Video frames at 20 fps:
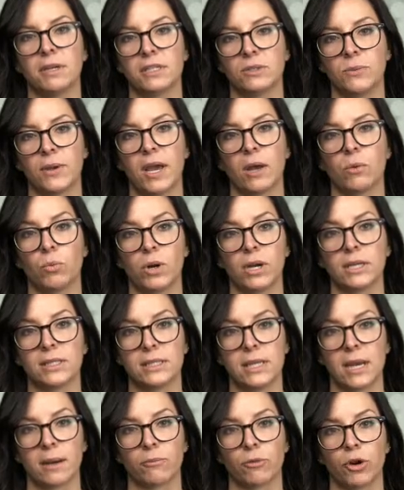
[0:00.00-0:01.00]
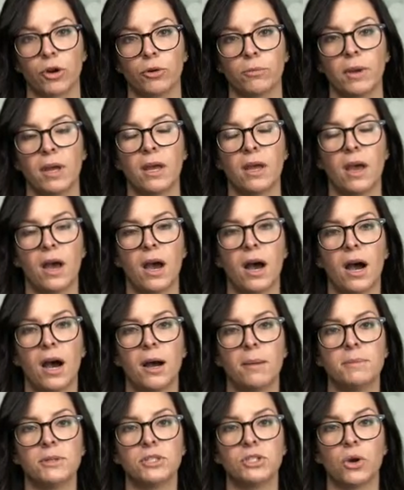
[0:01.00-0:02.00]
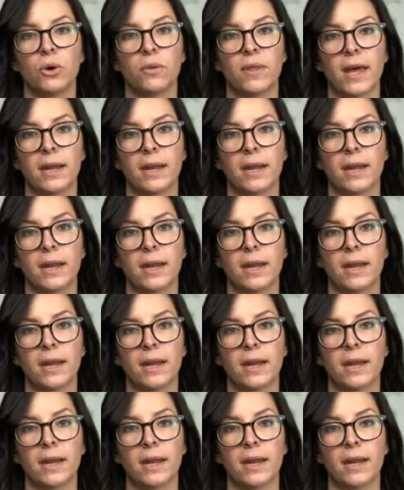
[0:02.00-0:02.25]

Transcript: because we had one exam room. So